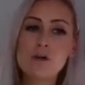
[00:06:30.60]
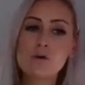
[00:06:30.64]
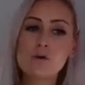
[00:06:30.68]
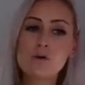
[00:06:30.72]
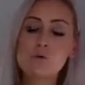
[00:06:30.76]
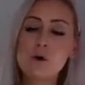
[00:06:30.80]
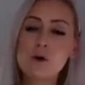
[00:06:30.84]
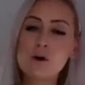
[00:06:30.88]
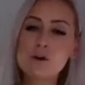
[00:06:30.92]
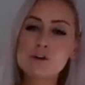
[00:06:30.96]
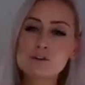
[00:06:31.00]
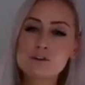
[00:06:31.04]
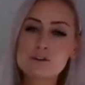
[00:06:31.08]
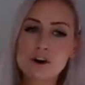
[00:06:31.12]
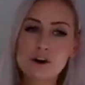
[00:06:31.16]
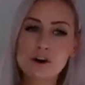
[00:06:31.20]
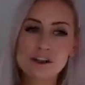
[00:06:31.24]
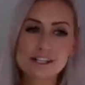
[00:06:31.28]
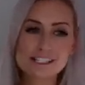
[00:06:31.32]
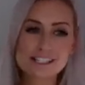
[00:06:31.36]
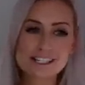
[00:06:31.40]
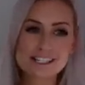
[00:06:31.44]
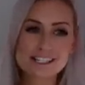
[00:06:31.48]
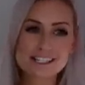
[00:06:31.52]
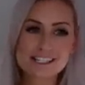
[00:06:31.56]
what you're going
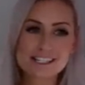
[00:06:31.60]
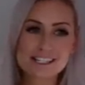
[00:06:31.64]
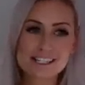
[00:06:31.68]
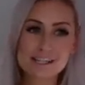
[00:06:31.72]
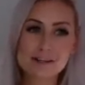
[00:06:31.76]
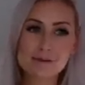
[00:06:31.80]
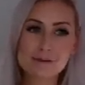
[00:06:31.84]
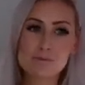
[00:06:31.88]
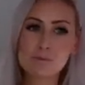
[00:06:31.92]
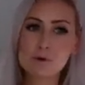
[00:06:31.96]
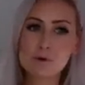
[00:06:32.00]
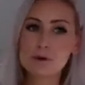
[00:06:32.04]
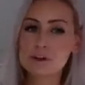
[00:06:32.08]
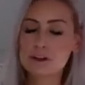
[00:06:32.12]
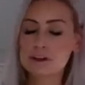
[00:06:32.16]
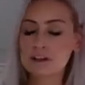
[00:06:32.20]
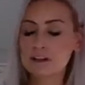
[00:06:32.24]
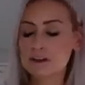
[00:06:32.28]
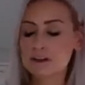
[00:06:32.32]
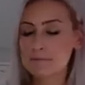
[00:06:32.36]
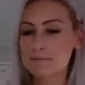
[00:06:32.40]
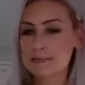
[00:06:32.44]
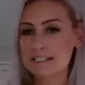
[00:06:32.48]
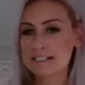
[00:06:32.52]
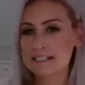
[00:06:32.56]
to skip, what you're going
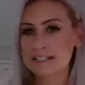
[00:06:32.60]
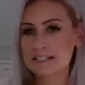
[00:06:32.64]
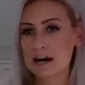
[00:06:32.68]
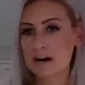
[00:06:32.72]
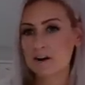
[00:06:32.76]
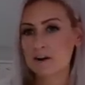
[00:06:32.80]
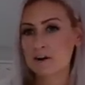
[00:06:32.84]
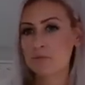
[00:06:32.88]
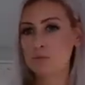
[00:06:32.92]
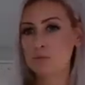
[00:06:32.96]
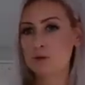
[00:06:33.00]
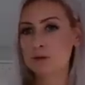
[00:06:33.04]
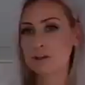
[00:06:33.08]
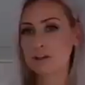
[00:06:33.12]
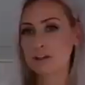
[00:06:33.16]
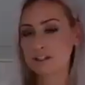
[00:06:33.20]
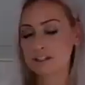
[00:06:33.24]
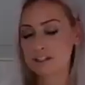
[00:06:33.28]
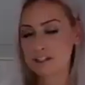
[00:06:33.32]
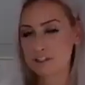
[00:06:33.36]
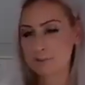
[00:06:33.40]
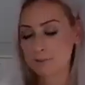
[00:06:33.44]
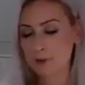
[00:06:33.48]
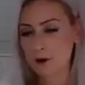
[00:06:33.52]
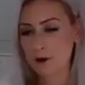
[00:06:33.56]
to miss out on, what you're going
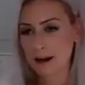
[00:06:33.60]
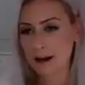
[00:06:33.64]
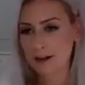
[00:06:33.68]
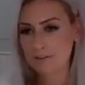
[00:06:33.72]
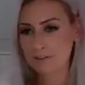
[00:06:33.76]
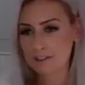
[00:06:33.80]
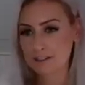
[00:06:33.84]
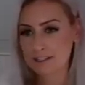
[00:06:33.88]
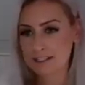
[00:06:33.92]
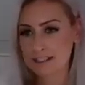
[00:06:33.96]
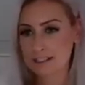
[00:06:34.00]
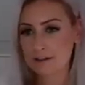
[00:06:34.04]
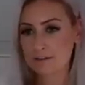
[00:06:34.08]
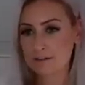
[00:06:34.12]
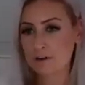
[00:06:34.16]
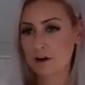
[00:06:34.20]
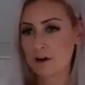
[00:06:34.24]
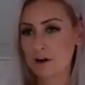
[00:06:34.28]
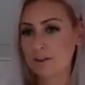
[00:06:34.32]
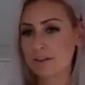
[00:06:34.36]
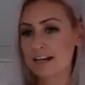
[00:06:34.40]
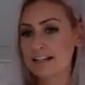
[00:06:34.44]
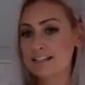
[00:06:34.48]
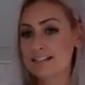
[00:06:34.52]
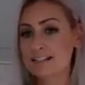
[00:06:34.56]
to deprive yourself on.
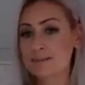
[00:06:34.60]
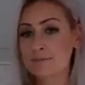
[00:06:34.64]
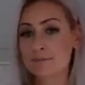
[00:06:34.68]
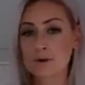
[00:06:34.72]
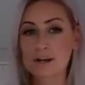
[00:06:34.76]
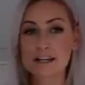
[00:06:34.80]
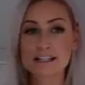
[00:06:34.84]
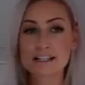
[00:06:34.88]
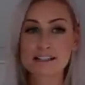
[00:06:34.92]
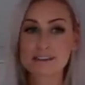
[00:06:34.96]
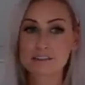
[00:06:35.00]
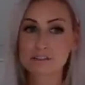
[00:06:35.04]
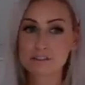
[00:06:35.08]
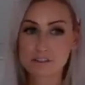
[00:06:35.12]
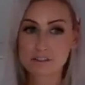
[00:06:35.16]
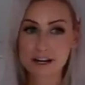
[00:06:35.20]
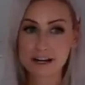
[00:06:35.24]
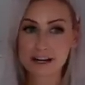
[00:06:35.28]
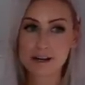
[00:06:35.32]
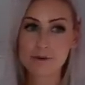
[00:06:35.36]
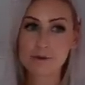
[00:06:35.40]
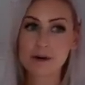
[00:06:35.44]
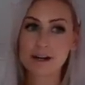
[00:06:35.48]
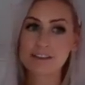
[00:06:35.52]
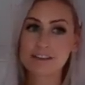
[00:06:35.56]
That's depressing for
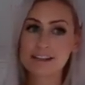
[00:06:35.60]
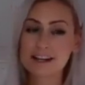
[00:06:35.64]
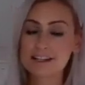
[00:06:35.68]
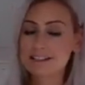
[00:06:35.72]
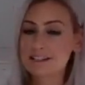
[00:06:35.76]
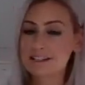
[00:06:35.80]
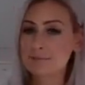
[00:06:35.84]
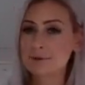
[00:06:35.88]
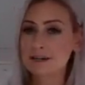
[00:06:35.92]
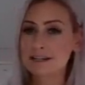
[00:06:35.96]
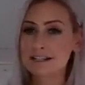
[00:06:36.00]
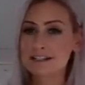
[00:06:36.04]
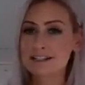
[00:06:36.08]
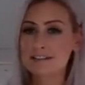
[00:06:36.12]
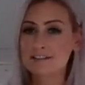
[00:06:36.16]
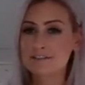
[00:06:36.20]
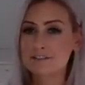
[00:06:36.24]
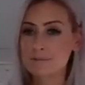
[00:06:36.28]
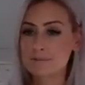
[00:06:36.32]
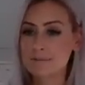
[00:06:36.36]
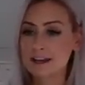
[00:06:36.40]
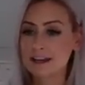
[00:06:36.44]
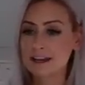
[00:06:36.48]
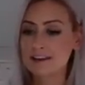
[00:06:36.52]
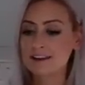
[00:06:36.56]
anyone. That's depressing
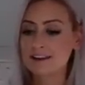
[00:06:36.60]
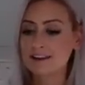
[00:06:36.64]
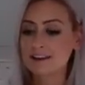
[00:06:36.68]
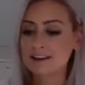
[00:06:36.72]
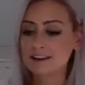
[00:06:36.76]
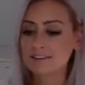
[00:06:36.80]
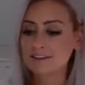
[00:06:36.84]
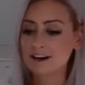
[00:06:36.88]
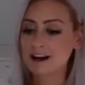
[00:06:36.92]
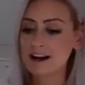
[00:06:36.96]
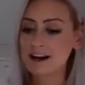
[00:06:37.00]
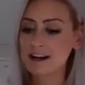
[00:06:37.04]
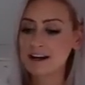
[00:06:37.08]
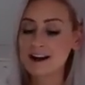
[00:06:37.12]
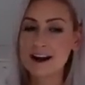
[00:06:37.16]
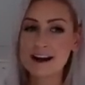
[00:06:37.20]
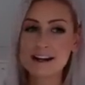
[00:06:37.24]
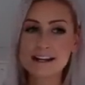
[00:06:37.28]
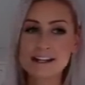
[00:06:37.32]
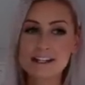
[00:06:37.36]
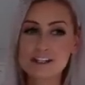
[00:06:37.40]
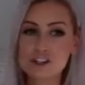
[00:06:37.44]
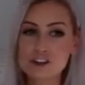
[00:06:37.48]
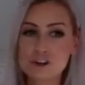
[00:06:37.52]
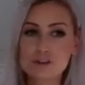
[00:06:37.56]
for me. Right? I
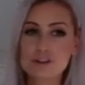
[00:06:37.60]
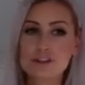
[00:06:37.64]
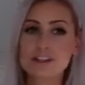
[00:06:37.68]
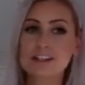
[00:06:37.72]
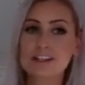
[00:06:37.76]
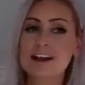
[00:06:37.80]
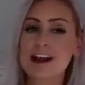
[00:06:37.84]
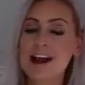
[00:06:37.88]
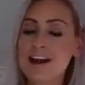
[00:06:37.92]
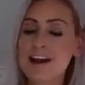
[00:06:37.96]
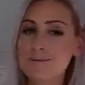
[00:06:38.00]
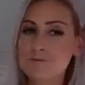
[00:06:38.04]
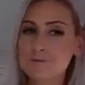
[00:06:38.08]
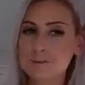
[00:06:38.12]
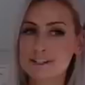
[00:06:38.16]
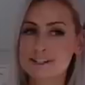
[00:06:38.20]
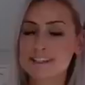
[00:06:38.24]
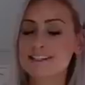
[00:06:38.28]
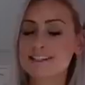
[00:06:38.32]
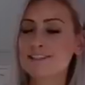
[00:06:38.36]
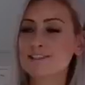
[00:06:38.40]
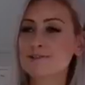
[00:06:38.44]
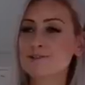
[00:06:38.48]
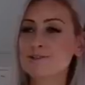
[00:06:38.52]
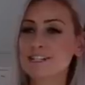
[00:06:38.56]
eat chocolate every
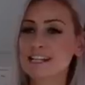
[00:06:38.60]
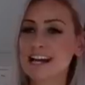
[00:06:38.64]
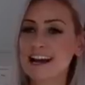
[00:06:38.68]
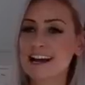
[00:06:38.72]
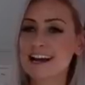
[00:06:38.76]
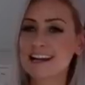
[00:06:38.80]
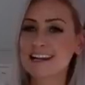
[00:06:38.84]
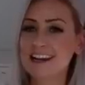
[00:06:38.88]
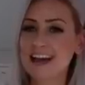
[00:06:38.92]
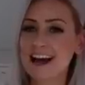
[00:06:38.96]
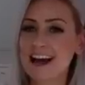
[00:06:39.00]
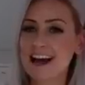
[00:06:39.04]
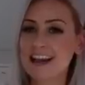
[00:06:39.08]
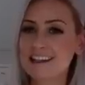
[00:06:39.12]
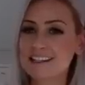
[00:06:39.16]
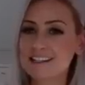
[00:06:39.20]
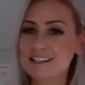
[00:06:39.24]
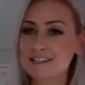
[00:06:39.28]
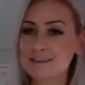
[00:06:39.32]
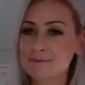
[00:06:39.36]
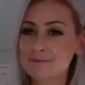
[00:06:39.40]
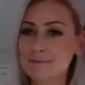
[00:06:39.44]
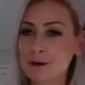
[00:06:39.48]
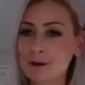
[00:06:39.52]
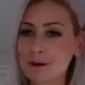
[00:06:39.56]
single day, and
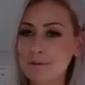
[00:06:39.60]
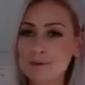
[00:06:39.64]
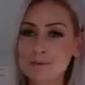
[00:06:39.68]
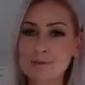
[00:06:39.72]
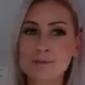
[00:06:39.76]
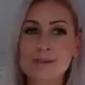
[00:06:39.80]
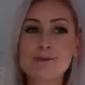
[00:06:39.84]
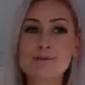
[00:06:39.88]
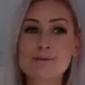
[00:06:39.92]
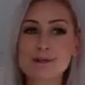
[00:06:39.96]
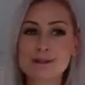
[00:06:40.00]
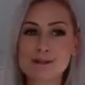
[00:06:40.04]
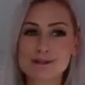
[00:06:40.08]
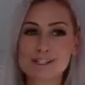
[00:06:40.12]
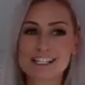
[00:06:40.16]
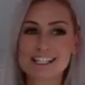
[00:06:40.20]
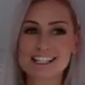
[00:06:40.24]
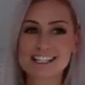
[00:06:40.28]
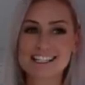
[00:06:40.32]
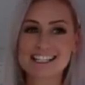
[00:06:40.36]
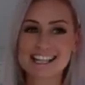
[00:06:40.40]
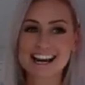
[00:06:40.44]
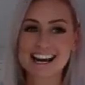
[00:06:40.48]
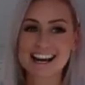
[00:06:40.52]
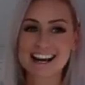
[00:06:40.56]
probably will to
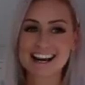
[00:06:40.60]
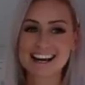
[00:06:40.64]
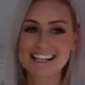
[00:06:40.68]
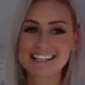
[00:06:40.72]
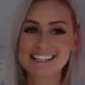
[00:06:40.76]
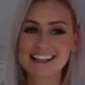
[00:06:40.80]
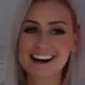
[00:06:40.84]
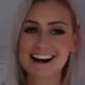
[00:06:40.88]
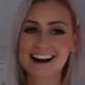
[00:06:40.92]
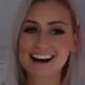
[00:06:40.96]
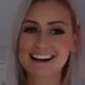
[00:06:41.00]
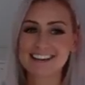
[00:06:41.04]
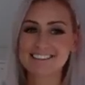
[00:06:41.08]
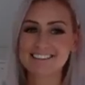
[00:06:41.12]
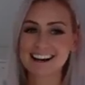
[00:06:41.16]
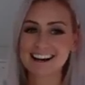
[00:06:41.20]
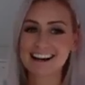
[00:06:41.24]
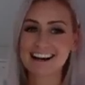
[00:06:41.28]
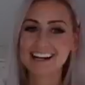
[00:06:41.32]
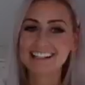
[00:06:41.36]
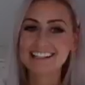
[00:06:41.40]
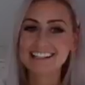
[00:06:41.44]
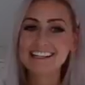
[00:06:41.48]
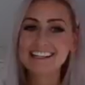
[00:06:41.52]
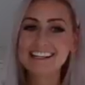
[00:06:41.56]
the day I die,
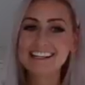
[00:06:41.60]
right?